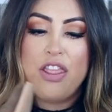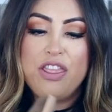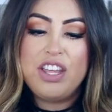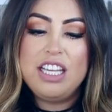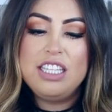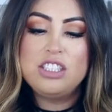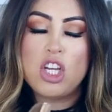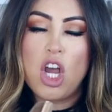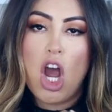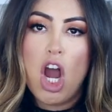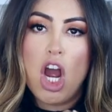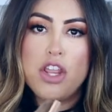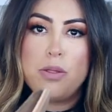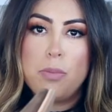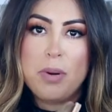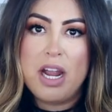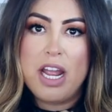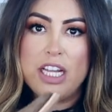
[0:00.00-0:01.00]
These are
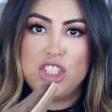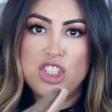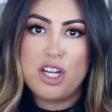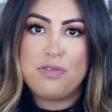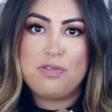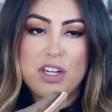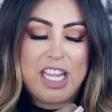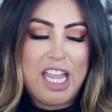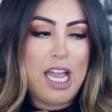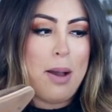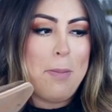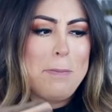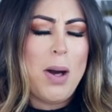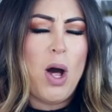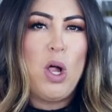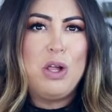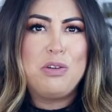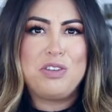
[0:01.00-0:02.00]
the brand Jeffrey
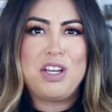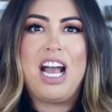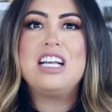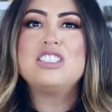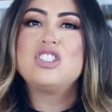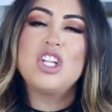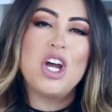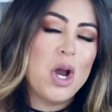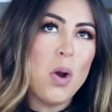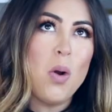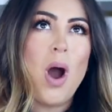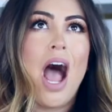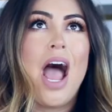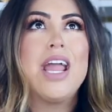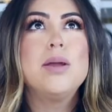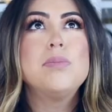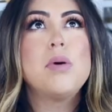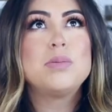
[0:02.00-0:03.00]
Campbell. If you guys know,
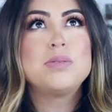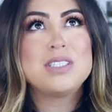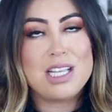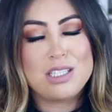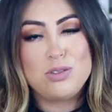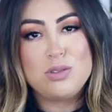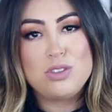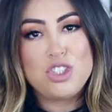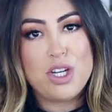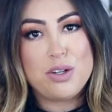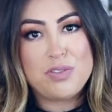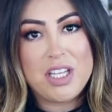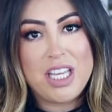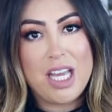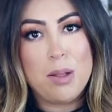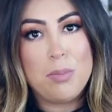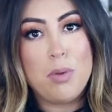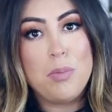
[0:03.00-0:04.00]
I am obsessed with Jeffrey
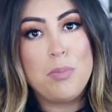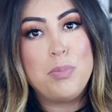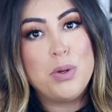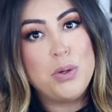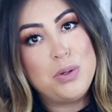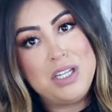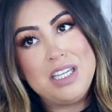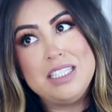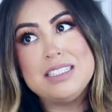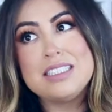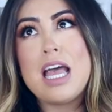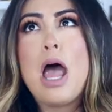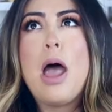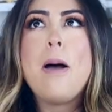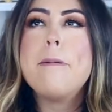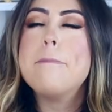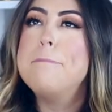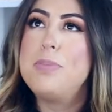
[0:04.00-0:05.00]
Campbell boots.
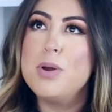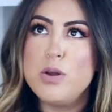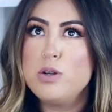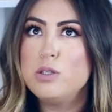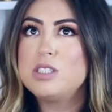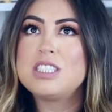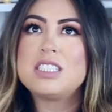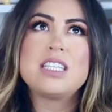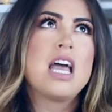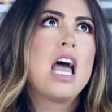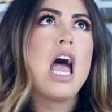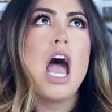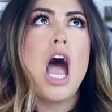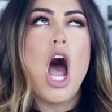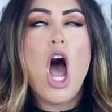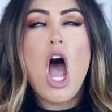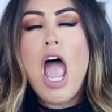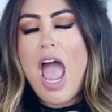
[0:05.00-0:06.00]

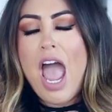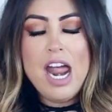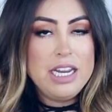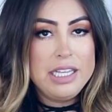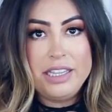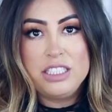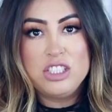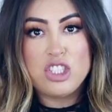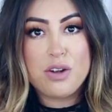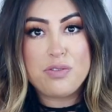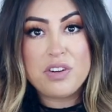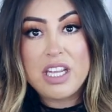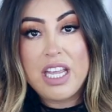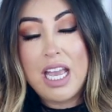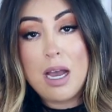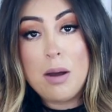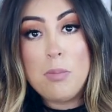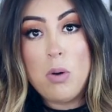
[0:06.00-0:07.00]
Anything Jeffrey
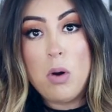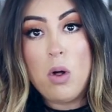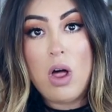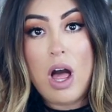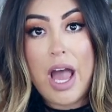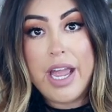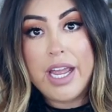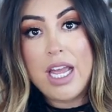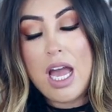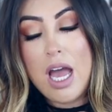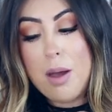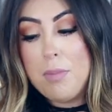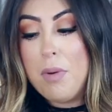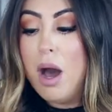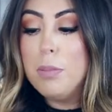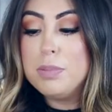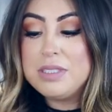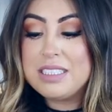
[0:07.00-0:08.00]
Campbell, I
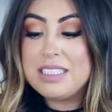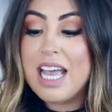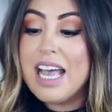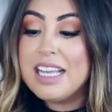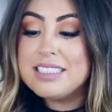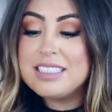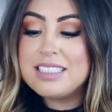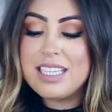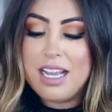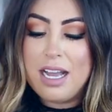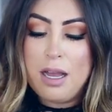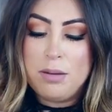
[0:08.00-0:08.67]
am obsessed.